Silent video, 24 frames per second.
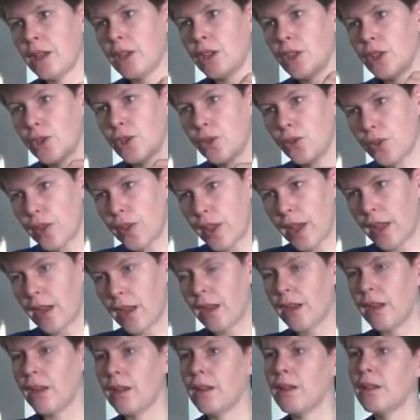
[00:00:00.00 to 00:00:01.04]
you
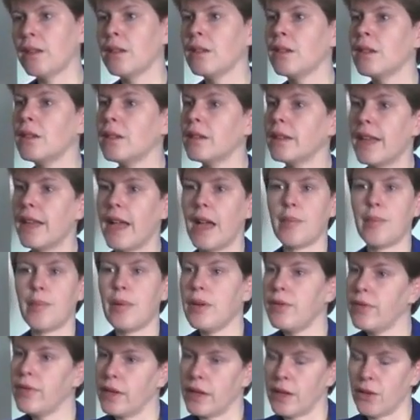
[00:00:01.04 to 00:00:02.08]
then get a
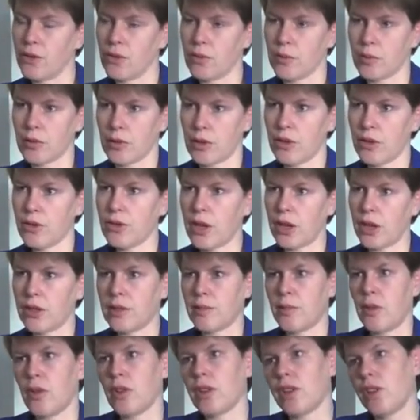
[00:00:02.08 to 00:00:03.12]
perfectly normal glucose
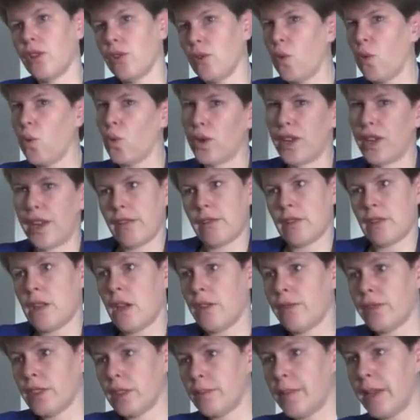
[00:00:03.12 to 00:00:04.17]
molecule or near
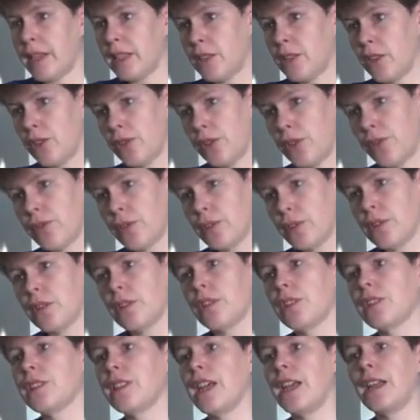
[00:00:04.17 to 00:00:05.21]
enough as makes no difference to
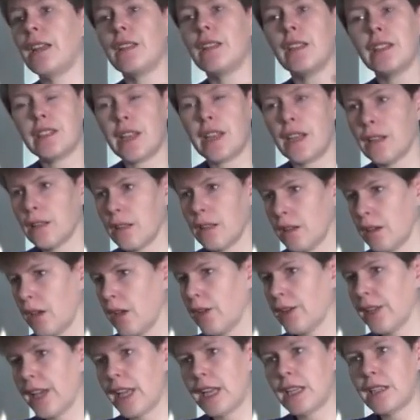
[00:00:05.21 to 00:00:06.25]
the cell and the cell can go
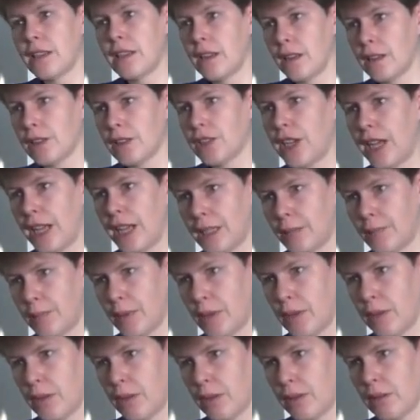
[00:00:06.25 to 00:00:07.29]
and get its lunch as
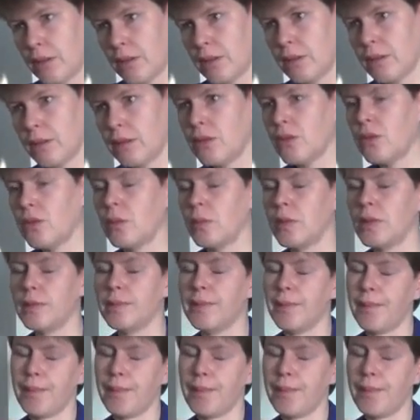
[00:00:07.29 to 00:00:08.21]
per normal.